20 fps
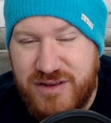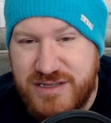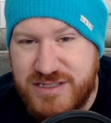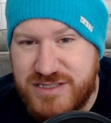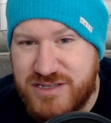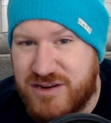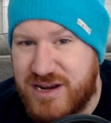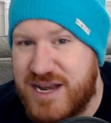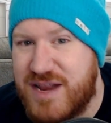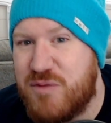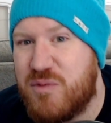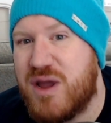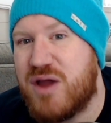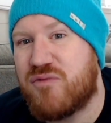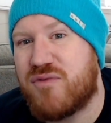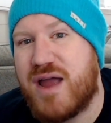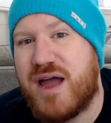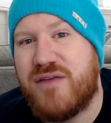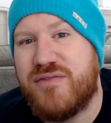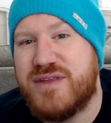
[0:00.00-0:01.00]
Is there any way
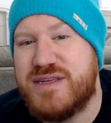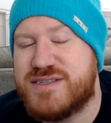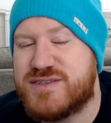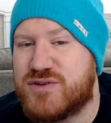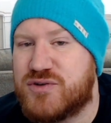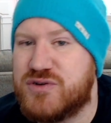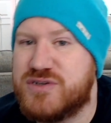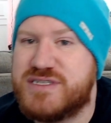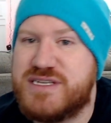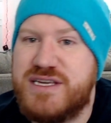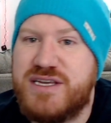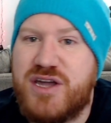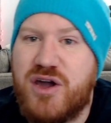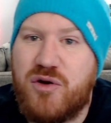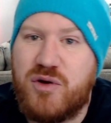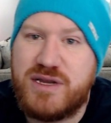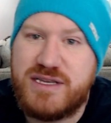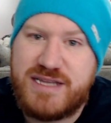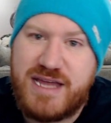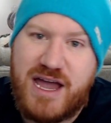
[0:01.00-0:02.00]
around this, or is he
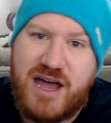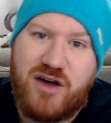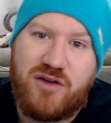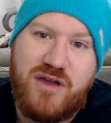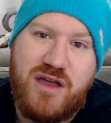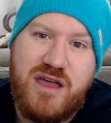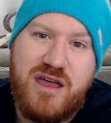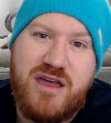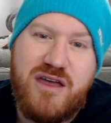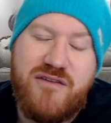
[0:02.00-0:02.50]
going down